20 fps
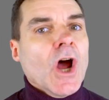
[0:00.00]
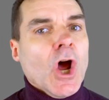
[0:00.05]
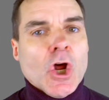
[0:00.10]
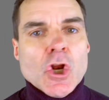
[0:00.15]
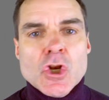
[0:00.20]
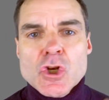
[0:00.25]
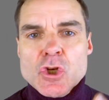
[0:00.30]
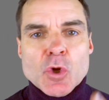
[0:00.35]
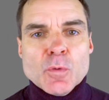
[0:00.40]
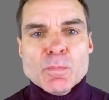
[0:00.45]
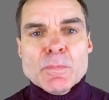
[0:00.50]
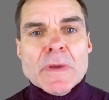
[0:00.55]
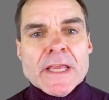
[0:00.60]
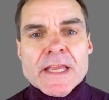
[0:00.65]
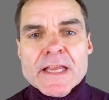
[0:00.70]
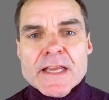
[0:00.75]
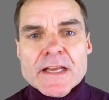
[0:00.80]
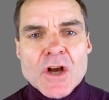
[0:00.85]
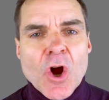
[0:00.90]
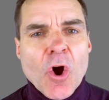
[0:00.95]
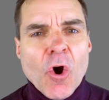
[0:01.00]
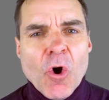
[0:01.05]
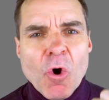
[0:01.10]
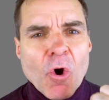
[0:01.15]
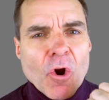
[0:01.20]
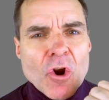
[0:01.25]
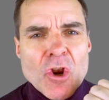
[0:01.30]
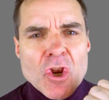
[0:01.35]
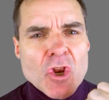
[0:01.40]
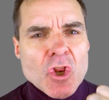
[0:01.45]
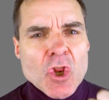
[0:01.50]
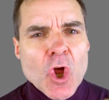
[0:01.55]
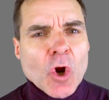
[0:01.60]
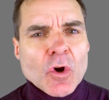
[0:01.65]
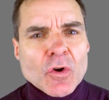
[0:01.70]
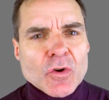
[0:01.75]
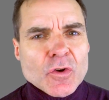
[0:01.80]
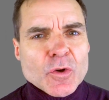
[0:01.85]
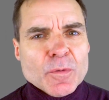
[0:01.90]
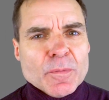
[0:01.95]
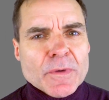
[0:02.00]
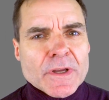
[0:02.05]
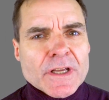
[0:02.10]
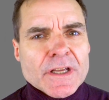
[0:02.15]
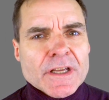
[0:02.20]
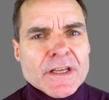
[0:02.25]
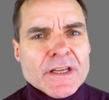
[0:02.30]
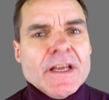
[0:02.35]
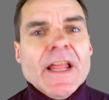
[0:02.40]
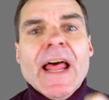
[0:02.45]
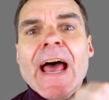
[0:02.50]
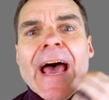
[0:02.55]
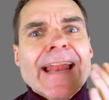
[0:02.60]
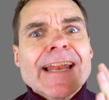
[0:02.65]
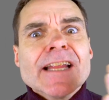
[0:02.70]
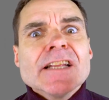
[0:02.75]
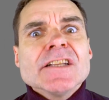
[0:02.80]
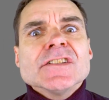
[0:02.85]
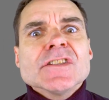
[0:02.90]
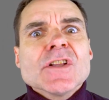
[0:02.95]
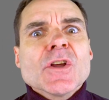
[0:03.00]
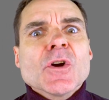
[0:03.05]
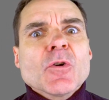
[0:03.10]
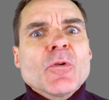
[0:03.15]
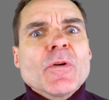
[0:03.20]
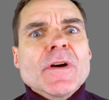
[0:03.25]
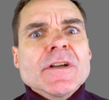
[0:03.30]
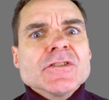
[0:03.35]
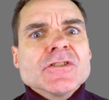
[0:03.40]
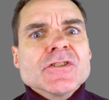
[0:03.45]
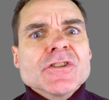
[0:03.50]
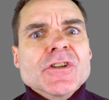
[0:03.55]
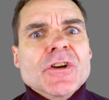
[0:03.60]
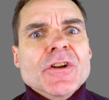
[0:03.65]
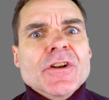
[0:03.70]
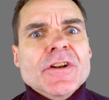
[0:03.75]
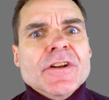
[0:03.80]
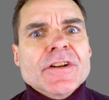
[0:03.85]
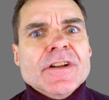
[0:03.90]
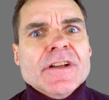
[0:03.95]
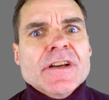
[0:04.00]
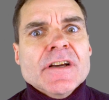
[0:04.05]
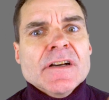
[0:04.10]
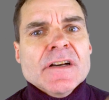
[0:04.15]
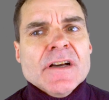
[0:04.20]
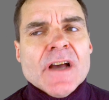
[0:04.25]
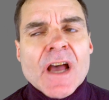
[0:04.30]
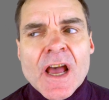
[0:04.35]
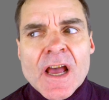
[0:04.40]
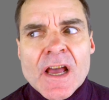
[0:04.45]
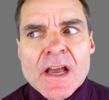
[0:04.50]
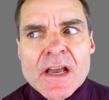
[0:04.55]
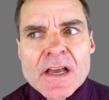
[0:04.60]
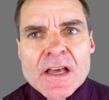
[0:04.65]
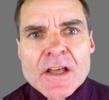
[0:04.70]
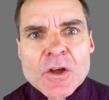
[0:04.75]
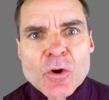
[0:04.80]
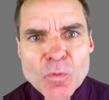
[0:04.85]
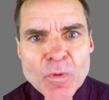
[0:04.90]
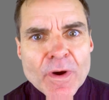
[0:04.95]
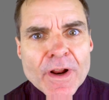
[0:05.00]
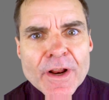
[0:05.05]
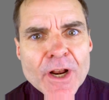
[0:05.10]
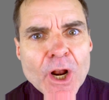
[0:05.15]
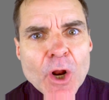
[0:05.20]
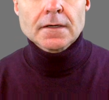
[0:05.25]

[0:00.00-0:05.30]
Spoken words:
When you're giving your monologue, don't look directly into the lens.